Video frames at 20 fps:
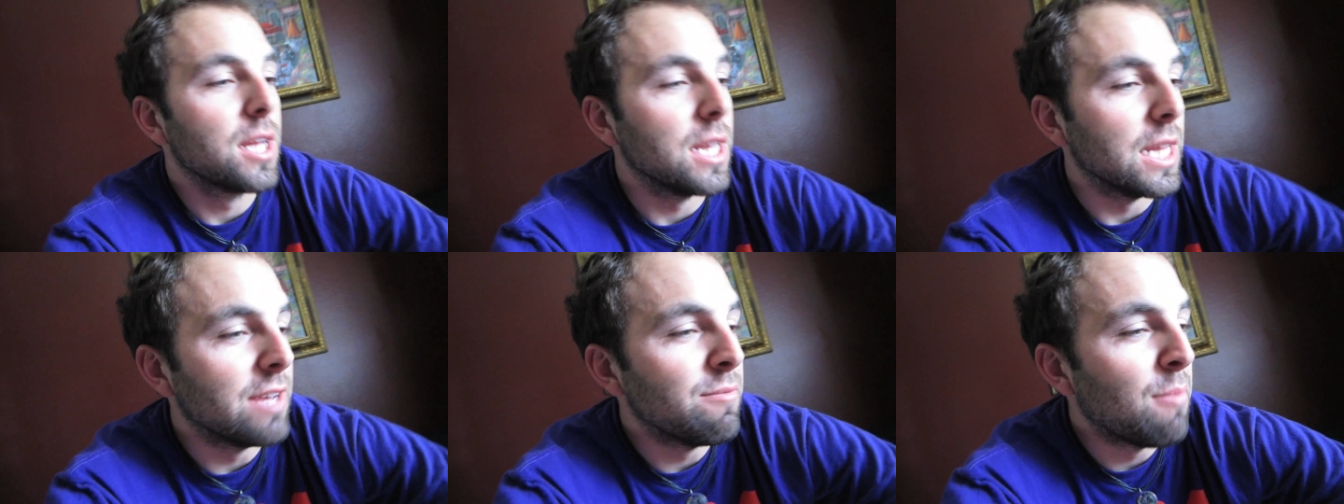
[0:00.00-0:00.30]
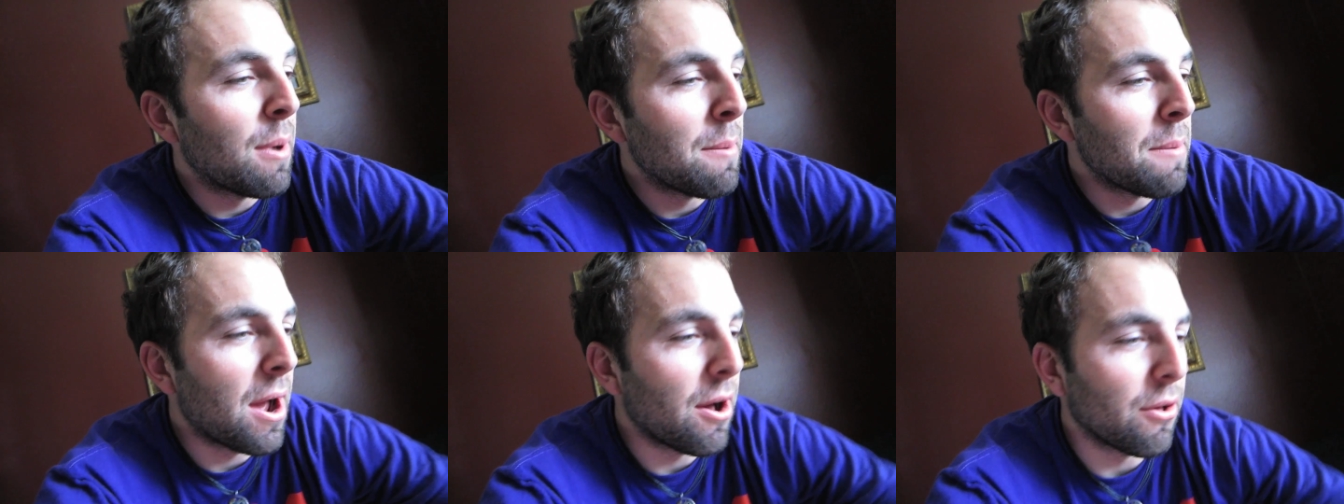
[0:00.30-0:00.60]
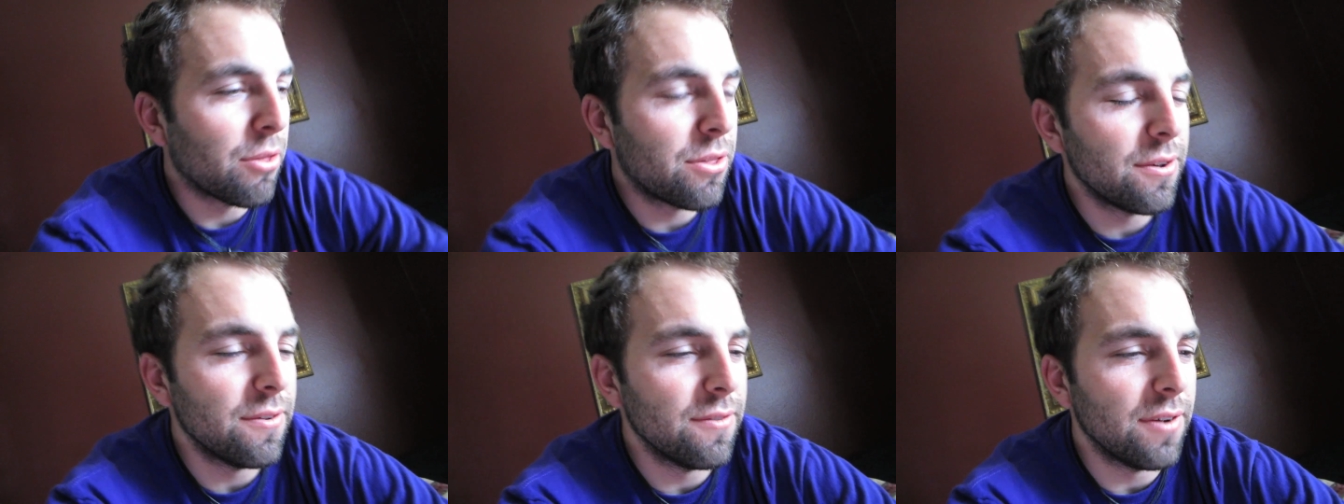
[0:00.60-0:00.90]
leave my
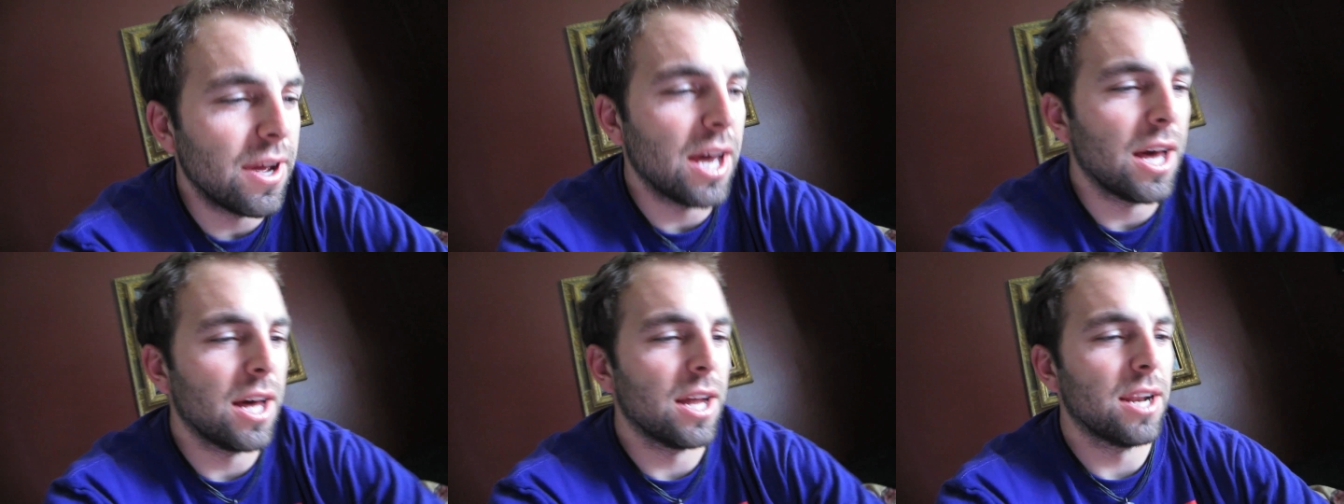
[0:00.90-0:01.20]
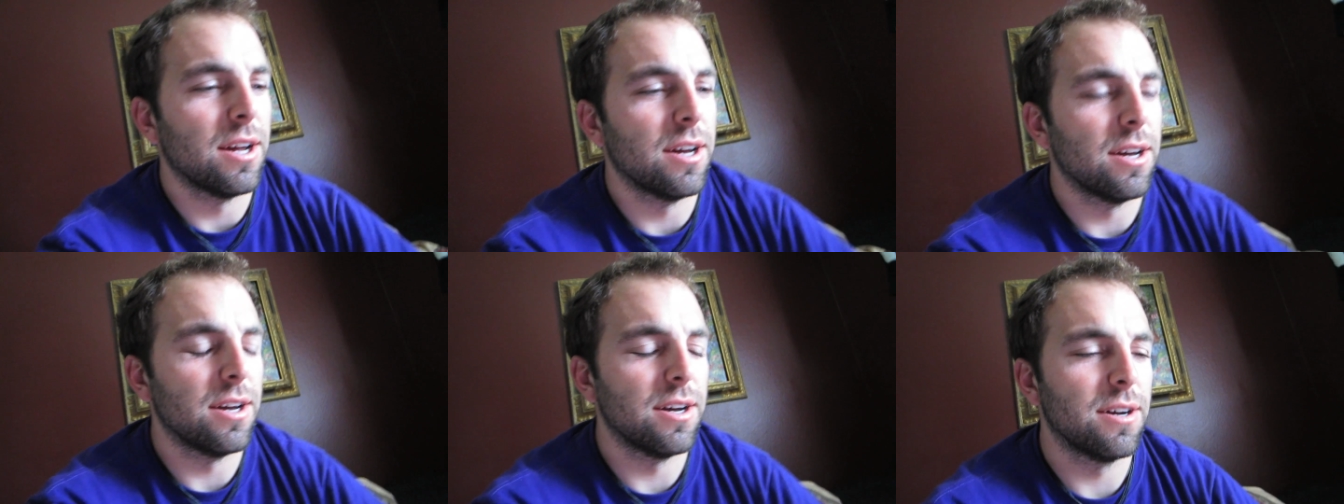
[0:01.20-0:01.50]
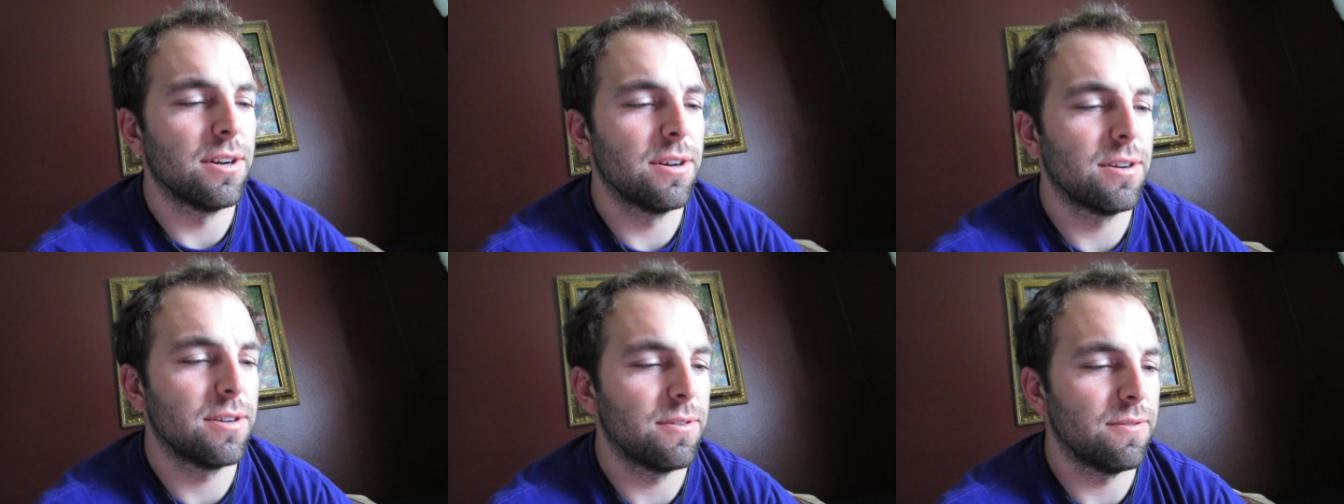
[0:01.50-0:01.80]
mouth at
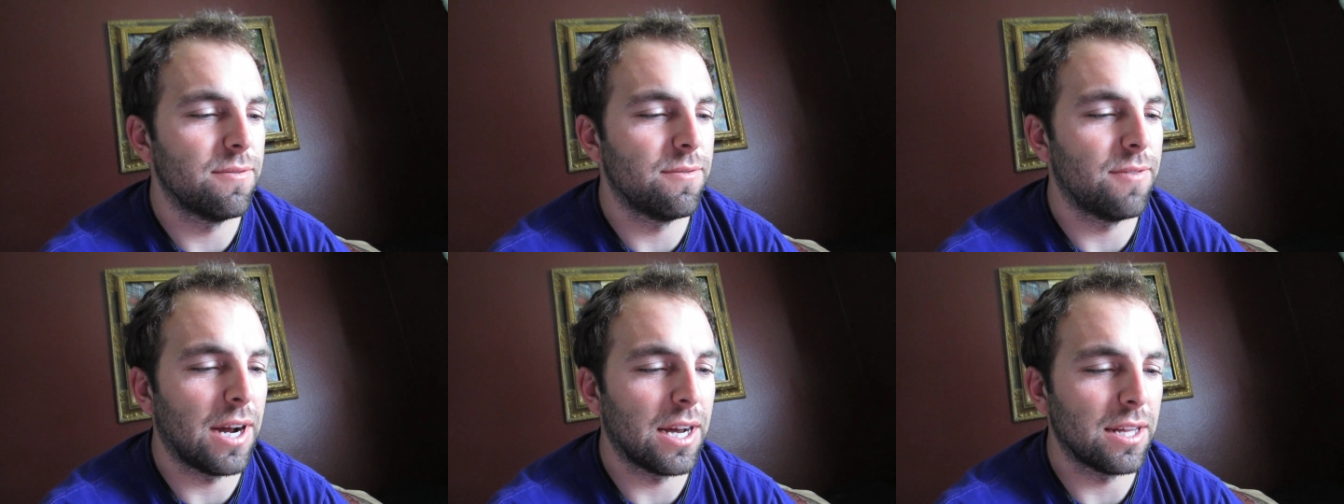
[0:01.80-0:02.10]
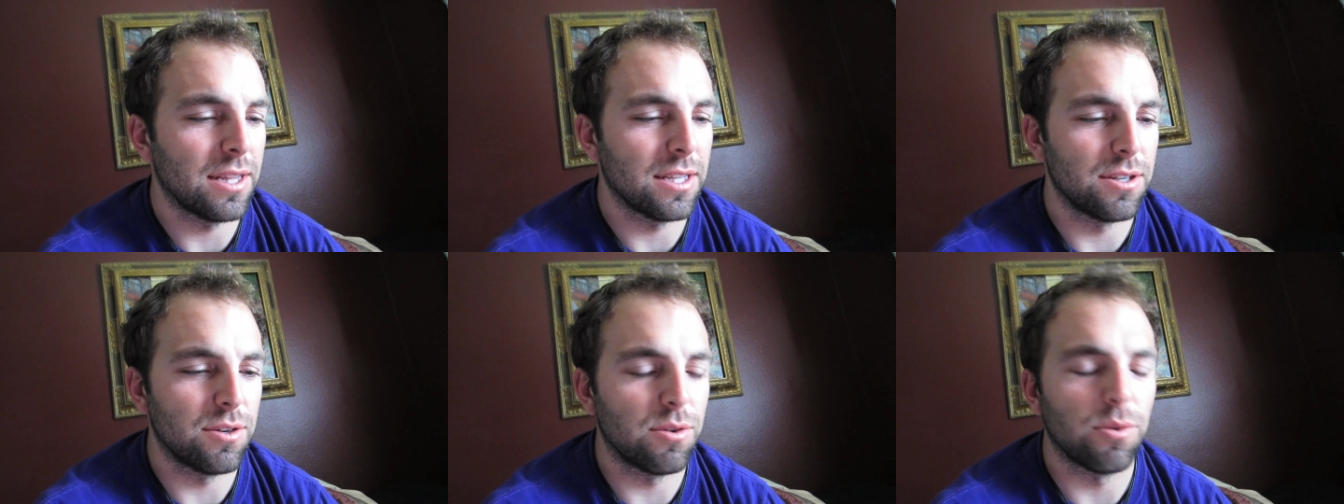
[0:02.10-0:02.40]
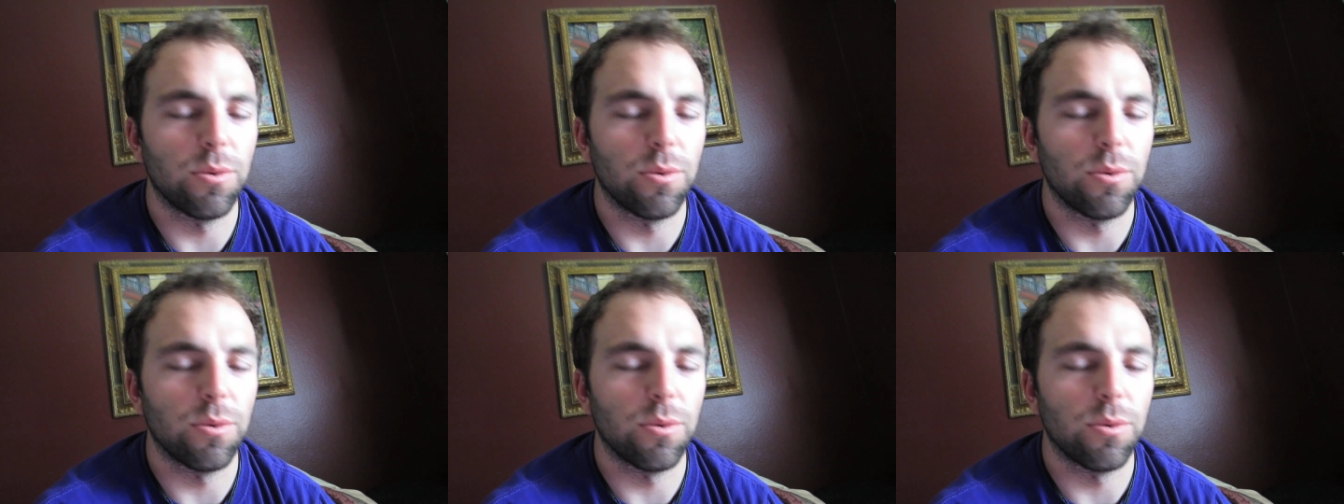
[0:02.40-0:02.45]
a violent